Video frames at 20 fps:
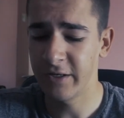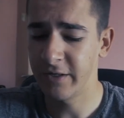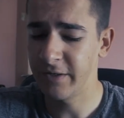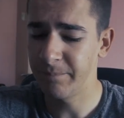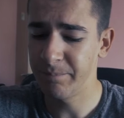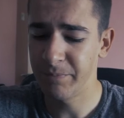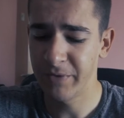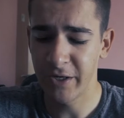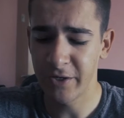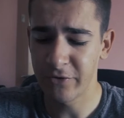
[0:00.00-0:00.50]

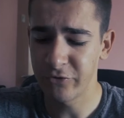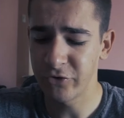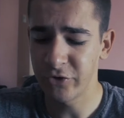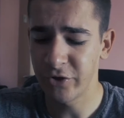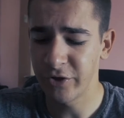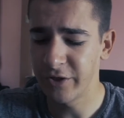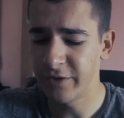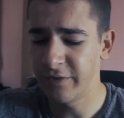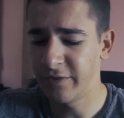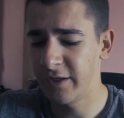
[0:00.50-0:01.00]
The
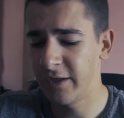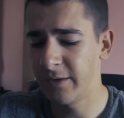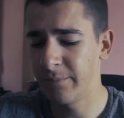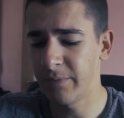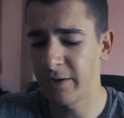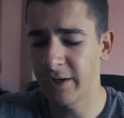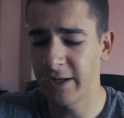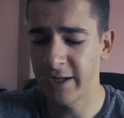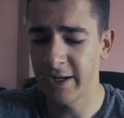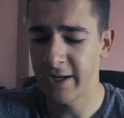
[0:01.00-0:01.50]
Androni team
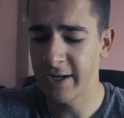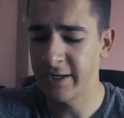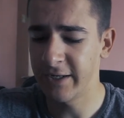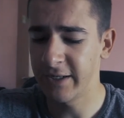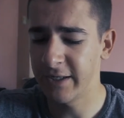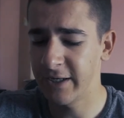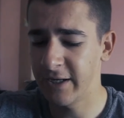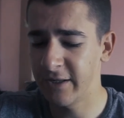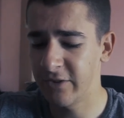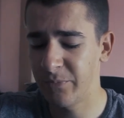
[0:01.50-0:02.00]
again
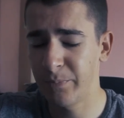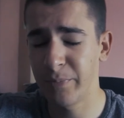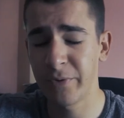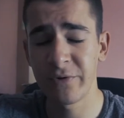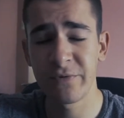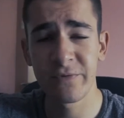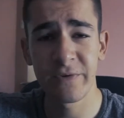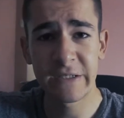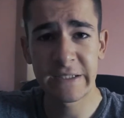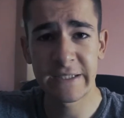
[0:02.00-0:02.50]
had
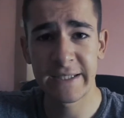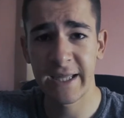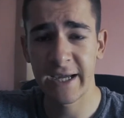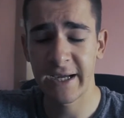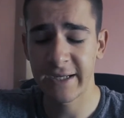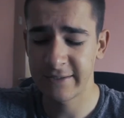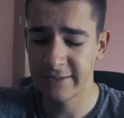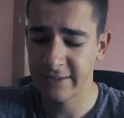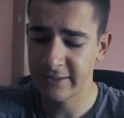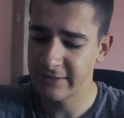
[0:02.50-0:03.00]
perfect
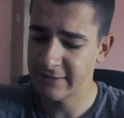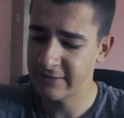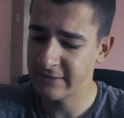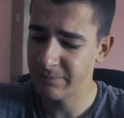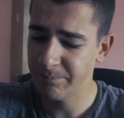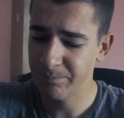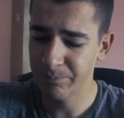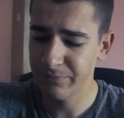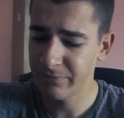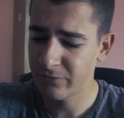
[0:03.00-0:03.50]
tactics
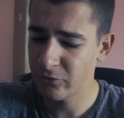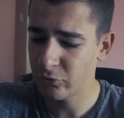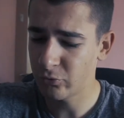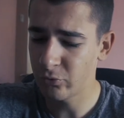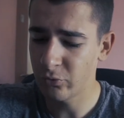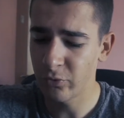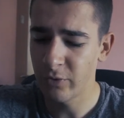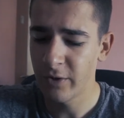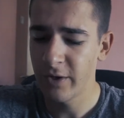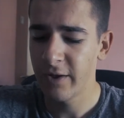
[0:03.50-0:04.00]

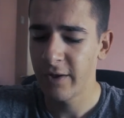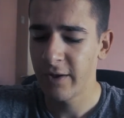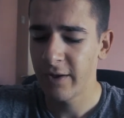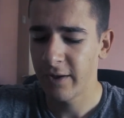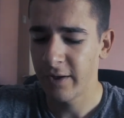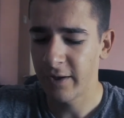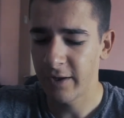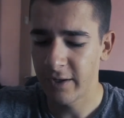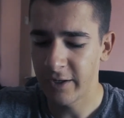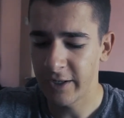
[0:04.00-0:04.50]
to
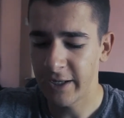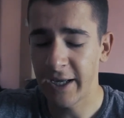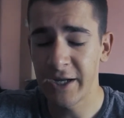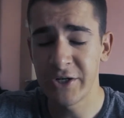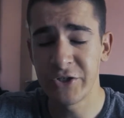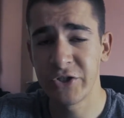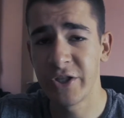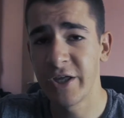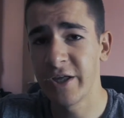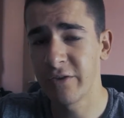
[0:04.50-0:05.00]

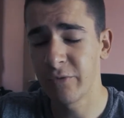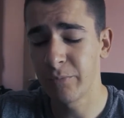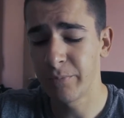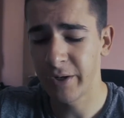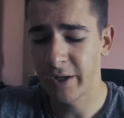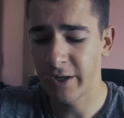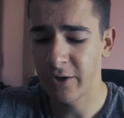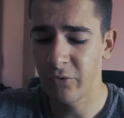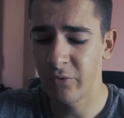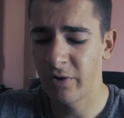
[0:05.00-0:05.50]
catch that
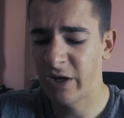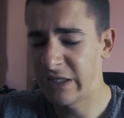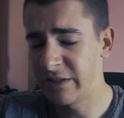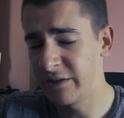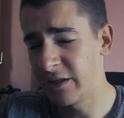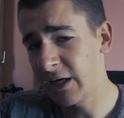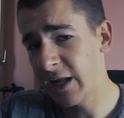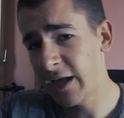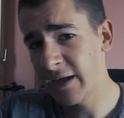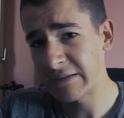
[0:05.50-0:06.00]
breakaway in
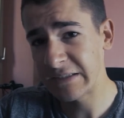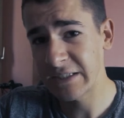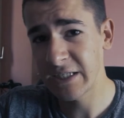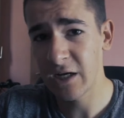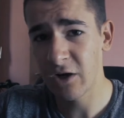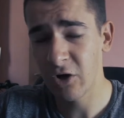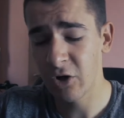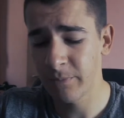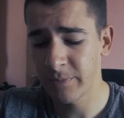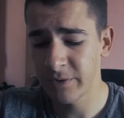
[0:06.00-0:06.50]
the last
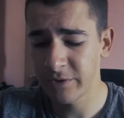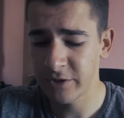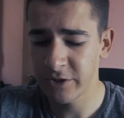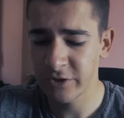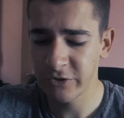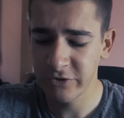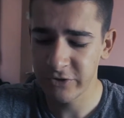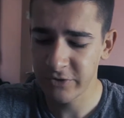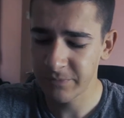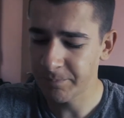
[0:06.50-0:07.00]

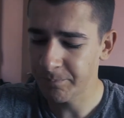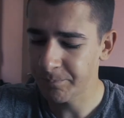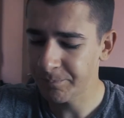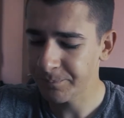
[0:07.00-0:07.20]
kilometers.